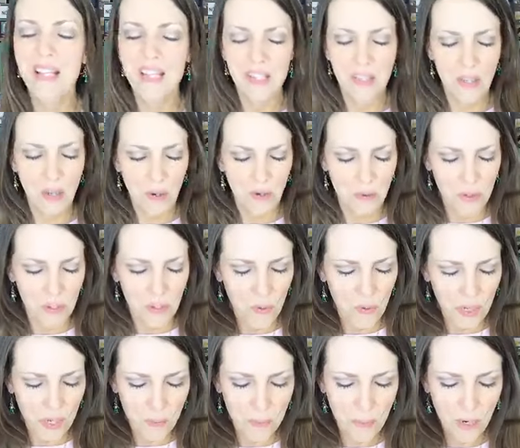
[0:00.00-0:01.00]
So you
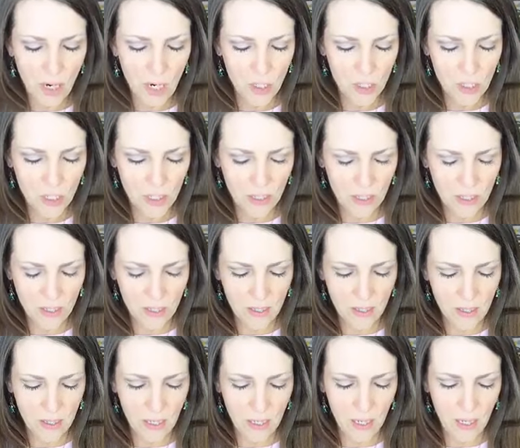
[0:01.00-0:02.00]
can purchase
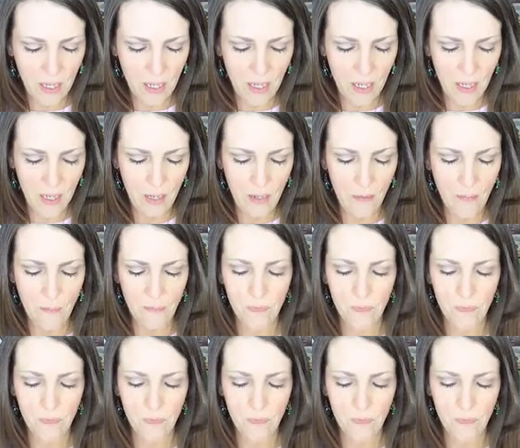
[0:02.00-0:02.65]
the